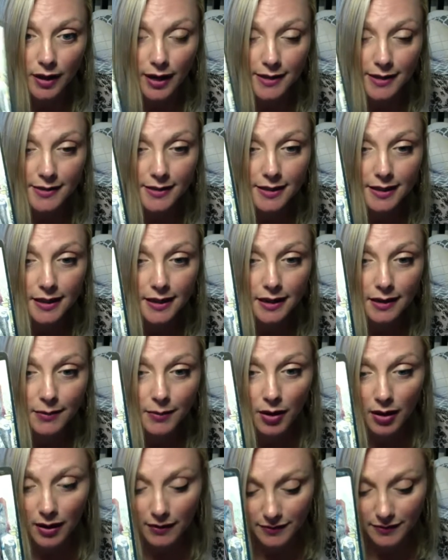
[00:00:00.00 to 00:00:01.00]
I see him
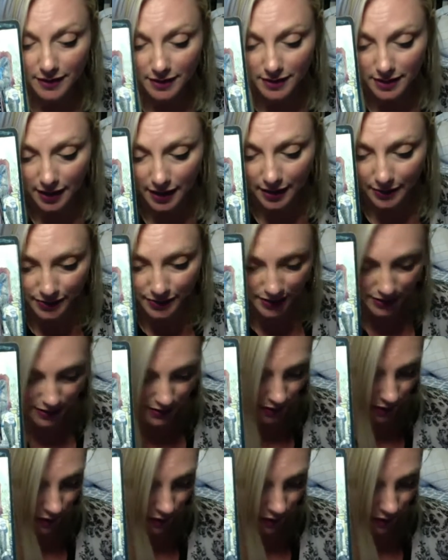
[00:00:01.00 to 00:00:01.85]
oftentimes as the